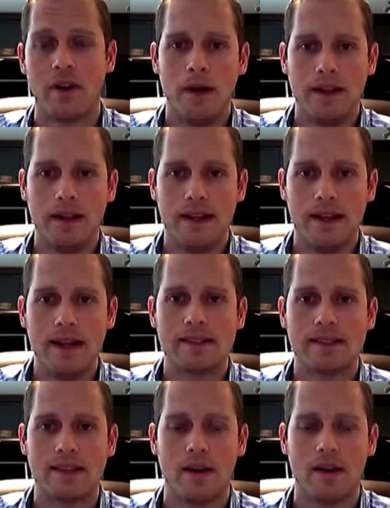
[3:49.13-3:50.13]
but get it
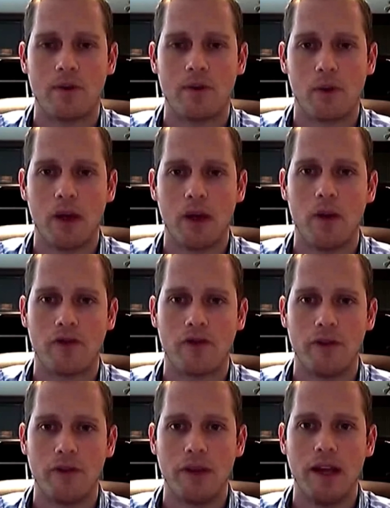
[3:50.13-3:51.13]
set up the right way
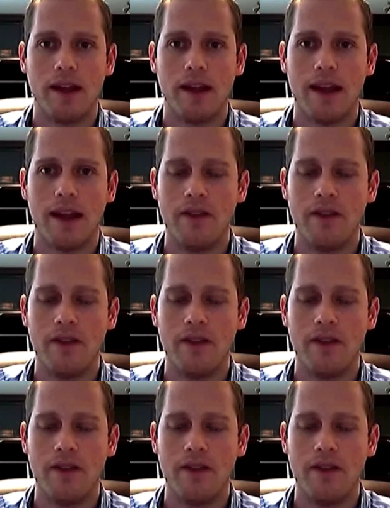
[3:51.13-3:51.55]
from the beginning